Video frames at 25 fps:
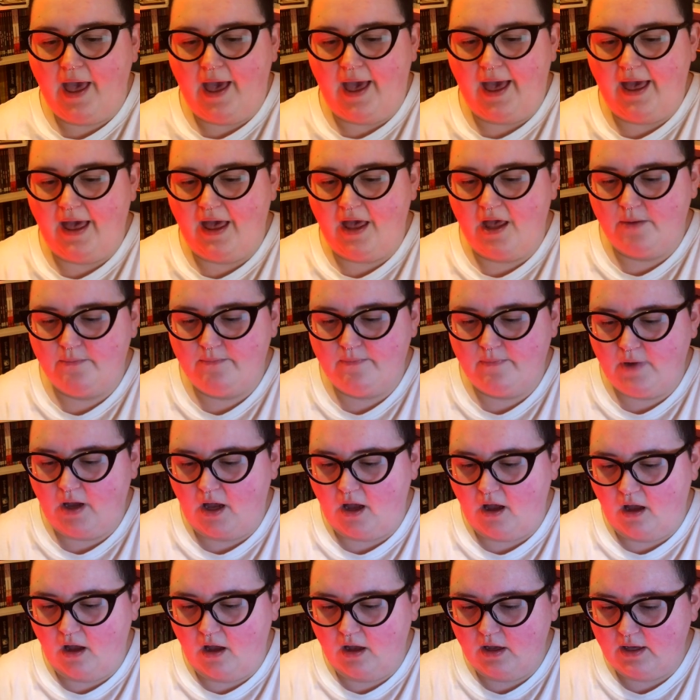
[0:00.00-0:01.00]

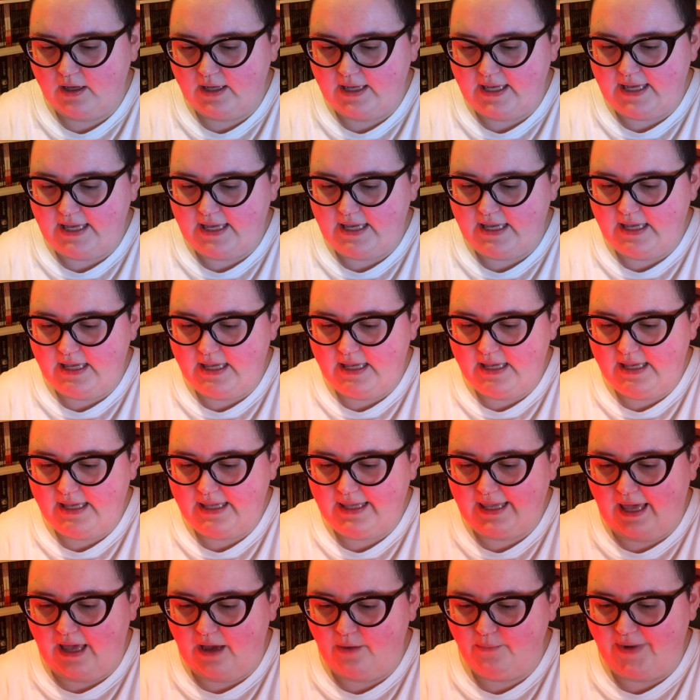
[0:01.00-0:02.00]
I
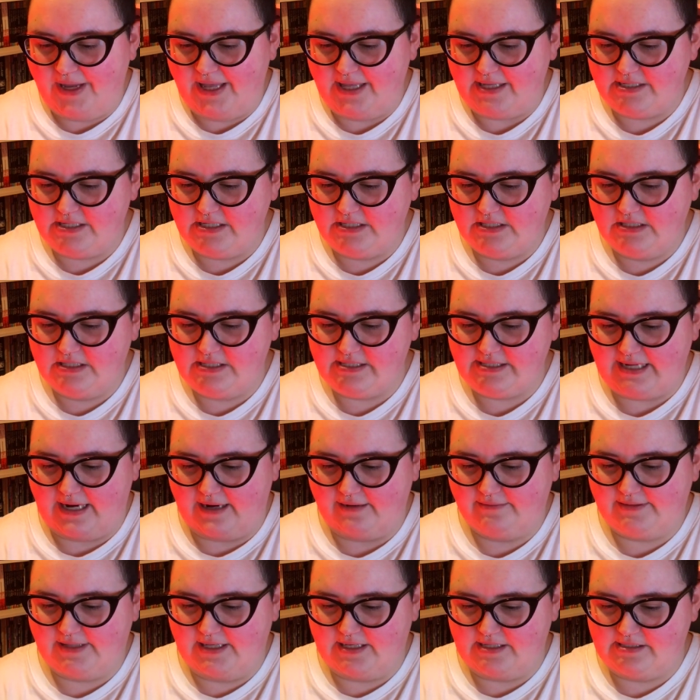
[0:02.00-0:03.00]
can't wait to
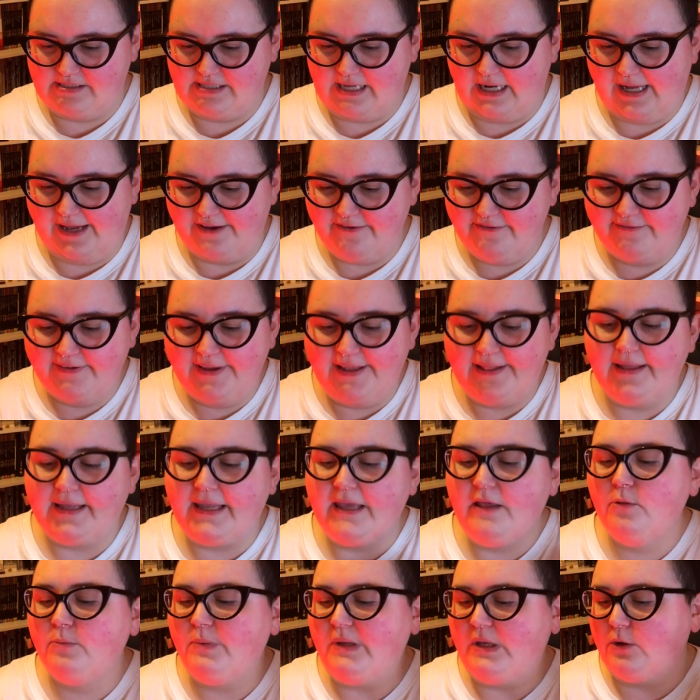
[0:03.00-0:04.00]
start this, and I feel like
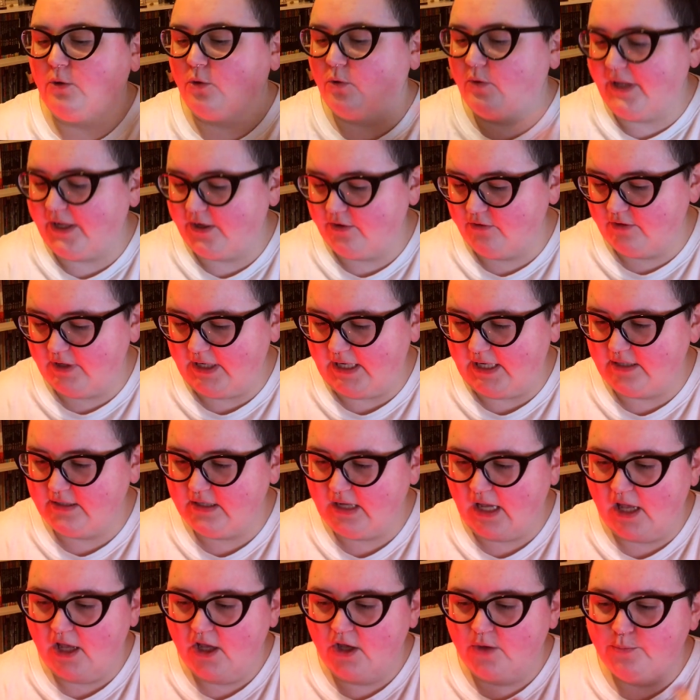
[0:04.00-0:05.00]
it'll be a quick read,
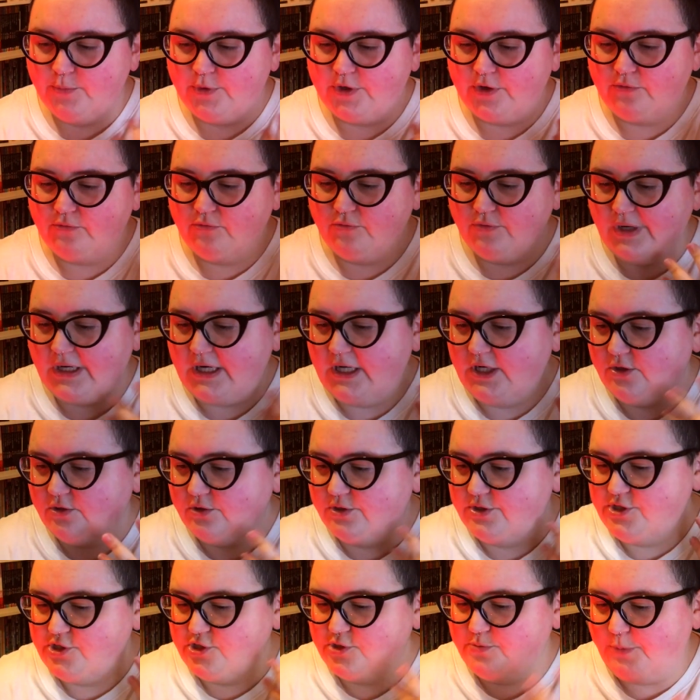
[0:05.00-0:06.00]
but a really
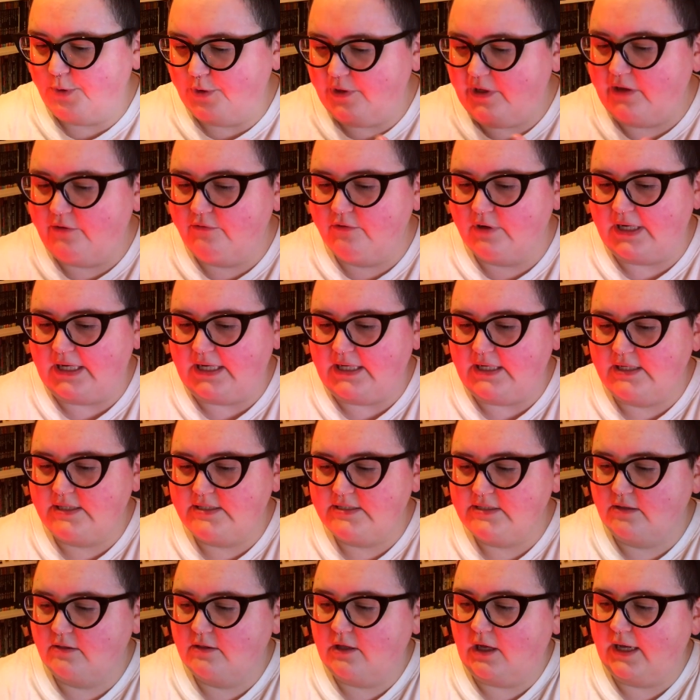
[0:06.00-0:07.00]
good spooky read.
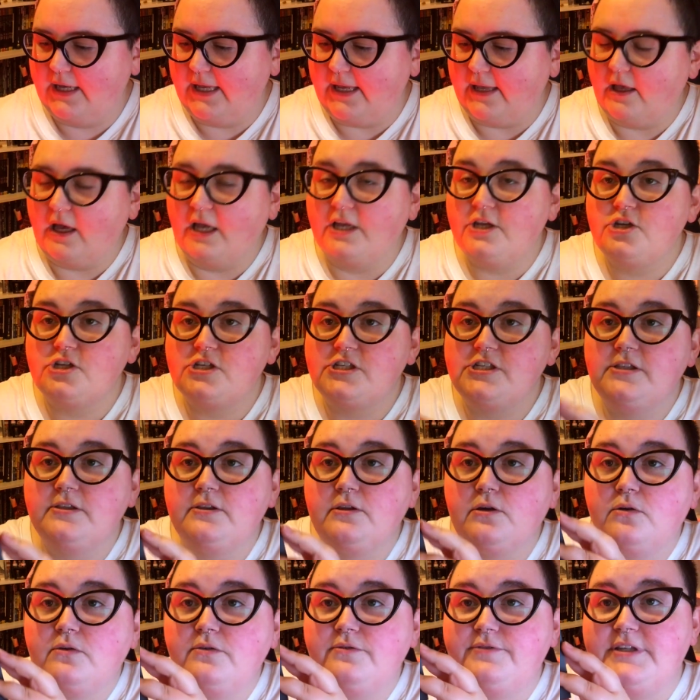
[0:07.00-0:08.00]
Like, I just
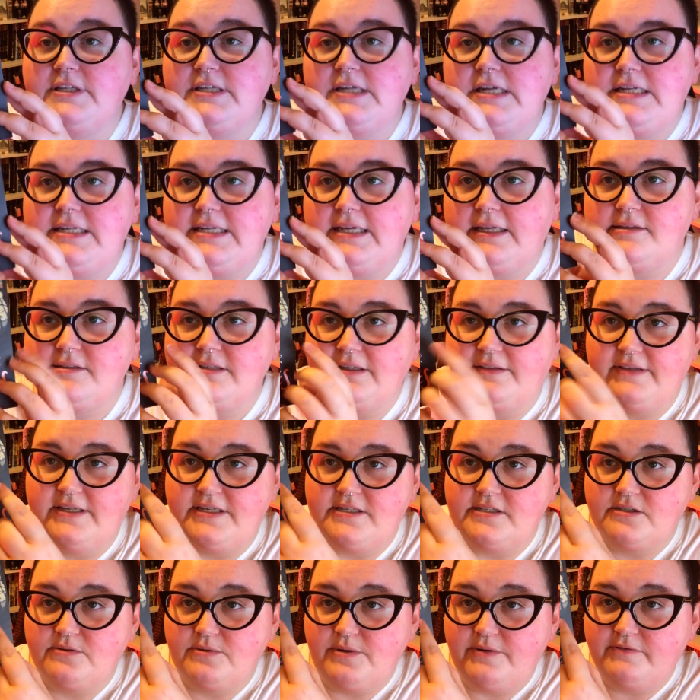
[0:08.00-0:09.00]
love the details on
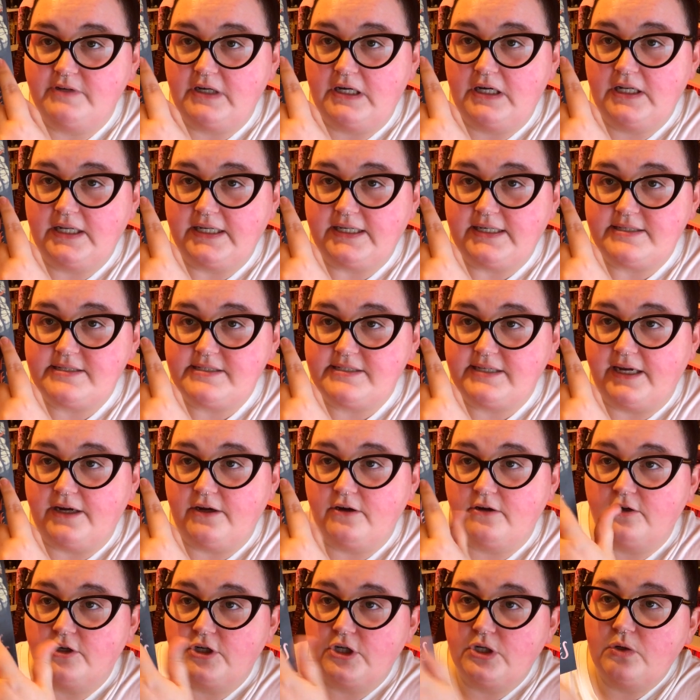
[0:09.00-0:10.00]
this. So we've got like a
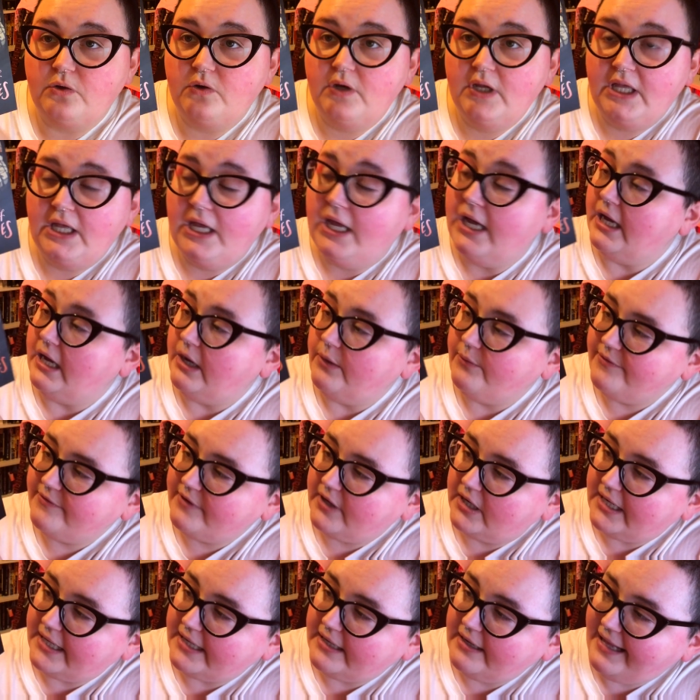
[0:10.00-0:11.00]
scarecrow, we've
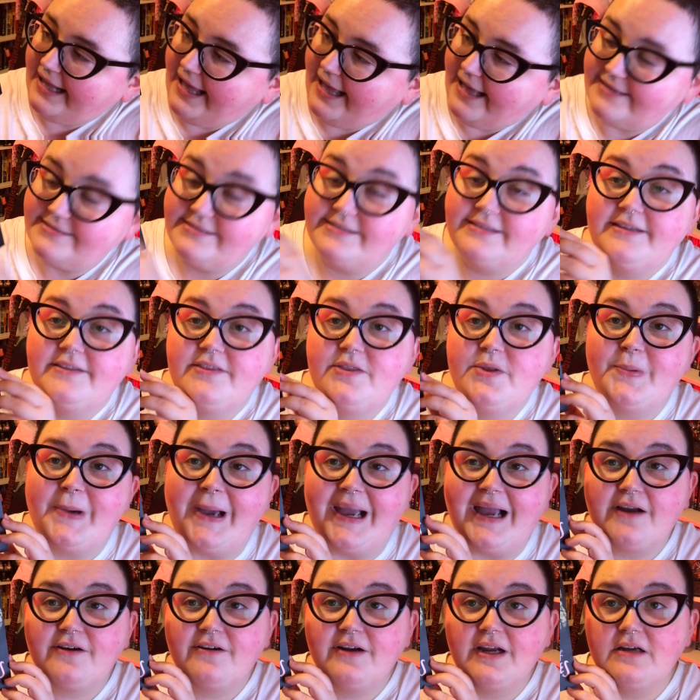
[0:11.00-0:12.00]
got like a castle in the
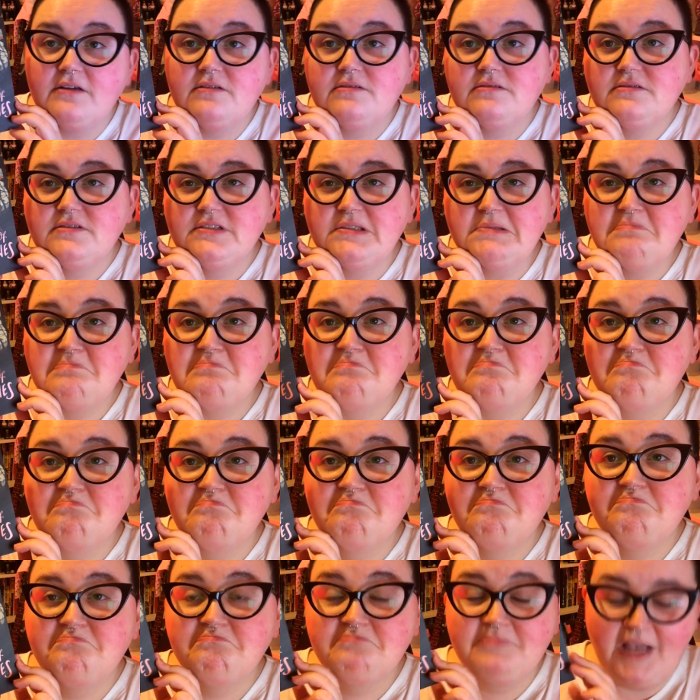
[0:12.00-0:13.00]
background.
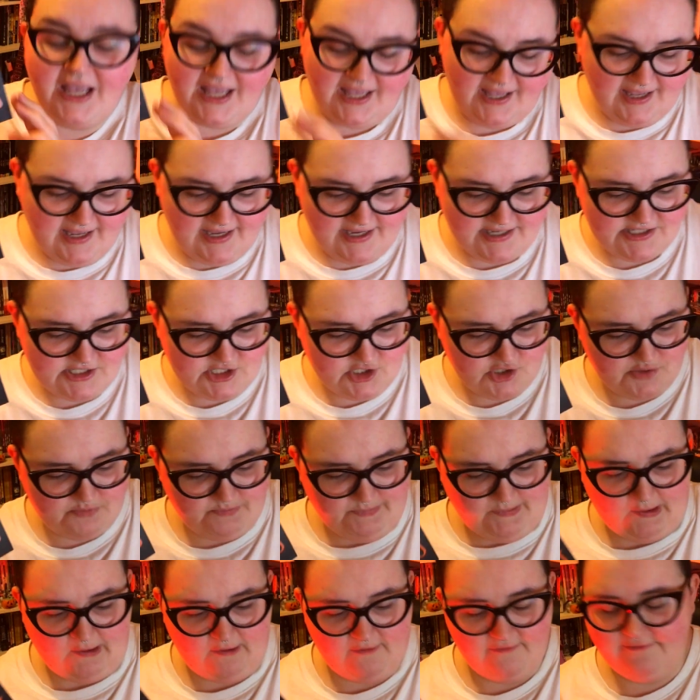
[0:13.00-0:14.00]
It's just
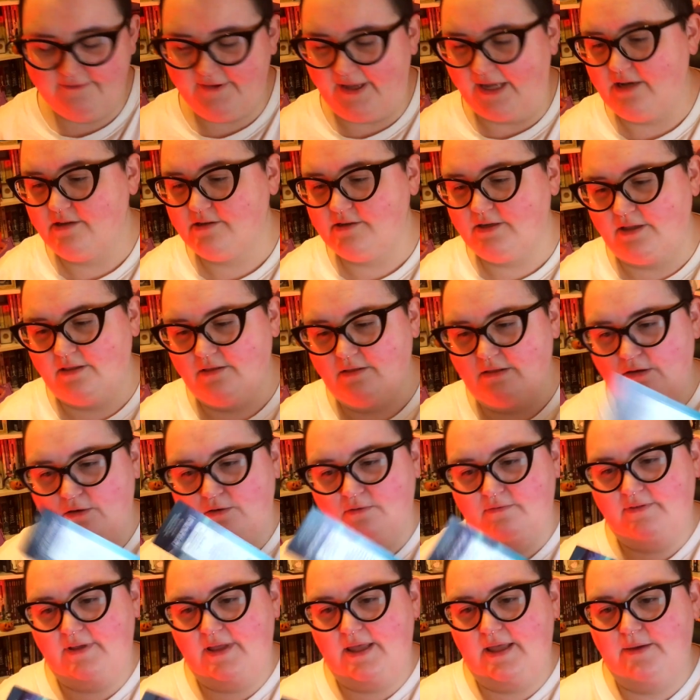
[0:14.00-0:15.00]
perfect. I
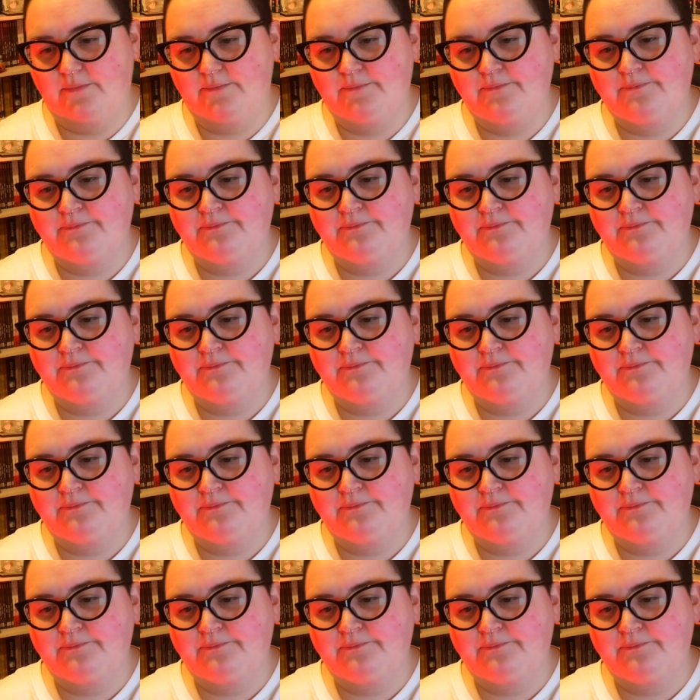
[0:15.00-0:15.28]
love it.